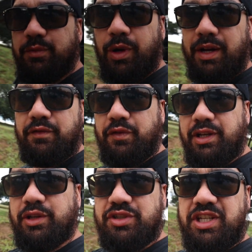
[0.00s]
one for
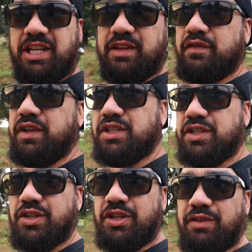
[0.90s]
a little cheeky fish
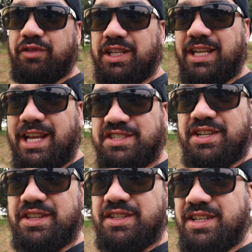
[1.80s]
because I didn't really catch anything